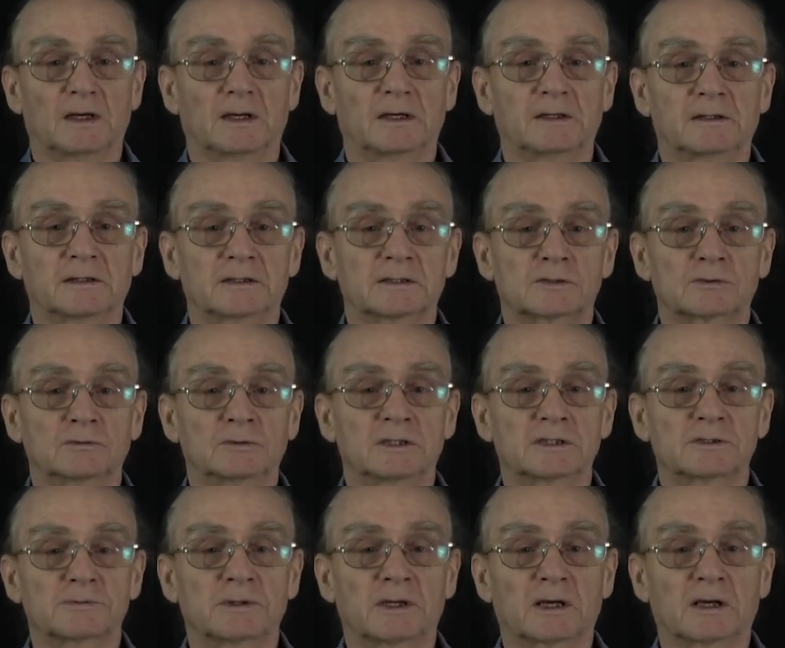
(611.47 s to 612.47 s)
And as soon
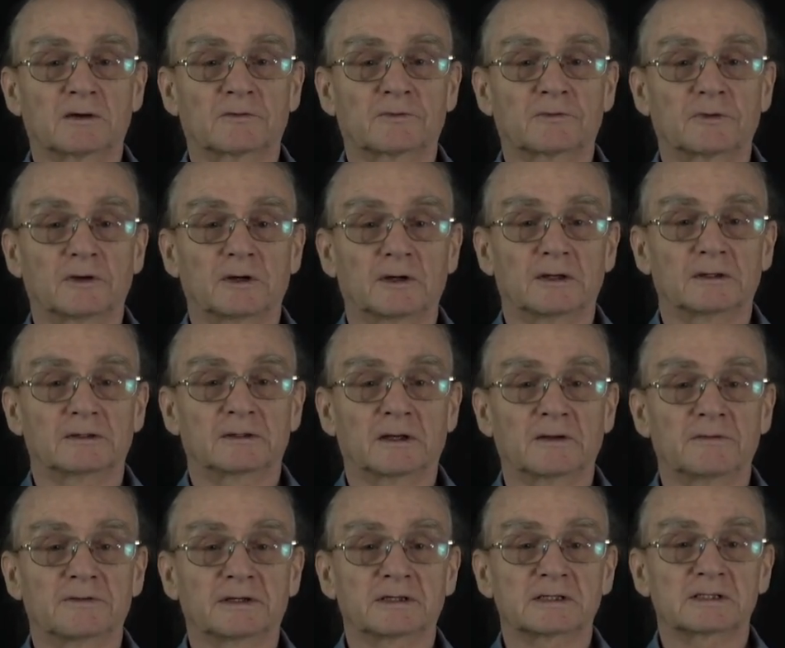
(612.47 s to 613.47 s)
as we have
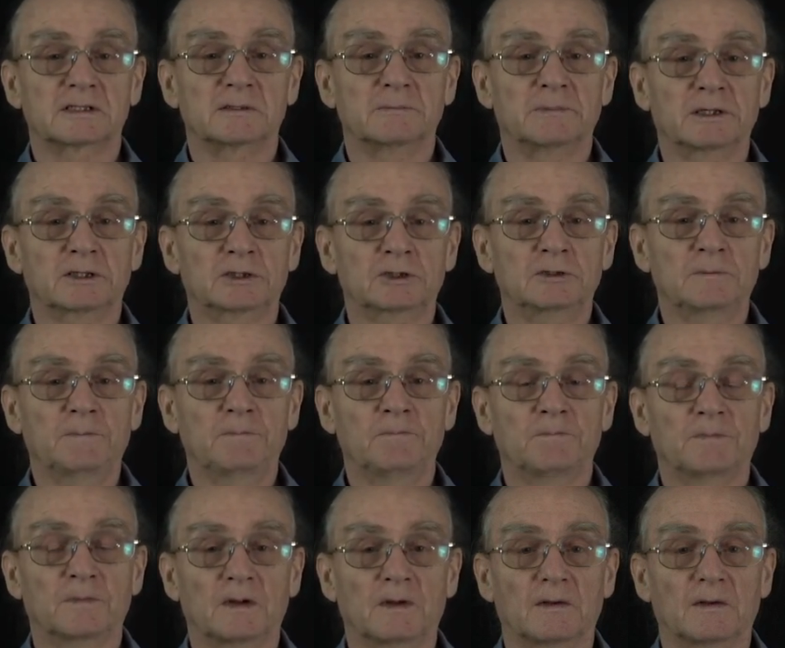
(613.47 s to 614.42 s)
done the estimation